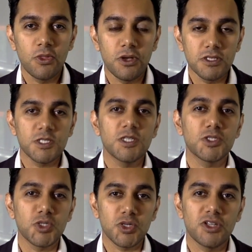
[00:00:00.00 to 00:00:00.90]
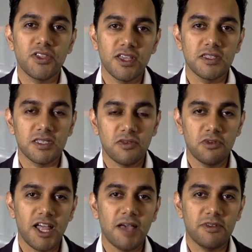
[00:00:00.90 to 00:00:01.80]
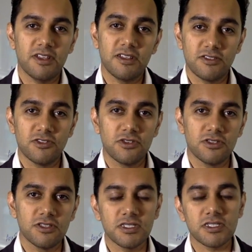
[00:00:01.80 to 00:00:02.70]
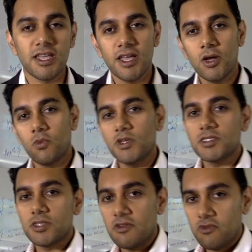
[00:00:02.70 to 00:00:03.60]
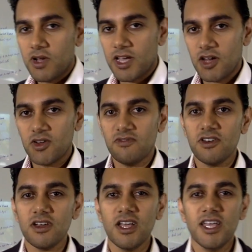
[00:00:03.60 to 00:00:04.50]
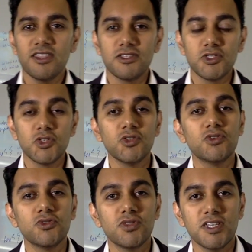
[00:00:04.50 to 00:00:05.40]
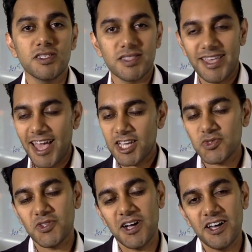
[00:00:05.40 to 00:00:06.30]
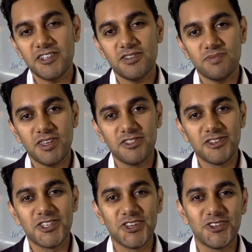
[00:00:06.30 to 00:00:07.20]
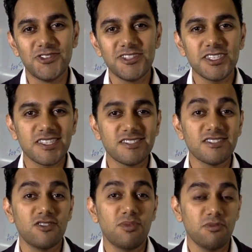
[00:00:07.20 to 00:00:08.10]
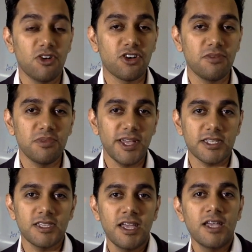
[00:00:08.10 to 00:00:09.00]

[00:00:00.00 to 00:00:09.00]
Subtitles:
Those are the sort of things that would happen in a to-do list. With software, however, the to-do list, the actual item in the to-do list is a little bit more complex.